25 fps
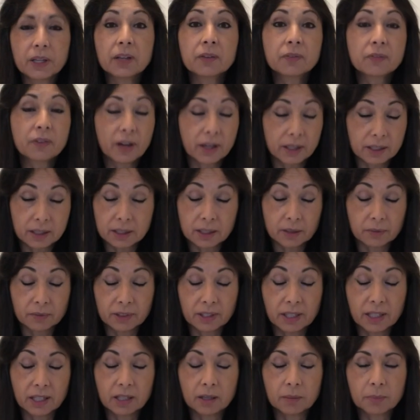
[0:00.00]
if I can
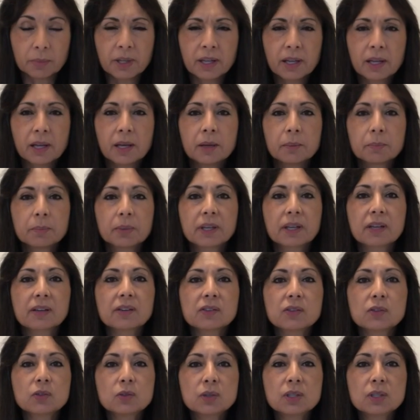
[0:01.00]
even help because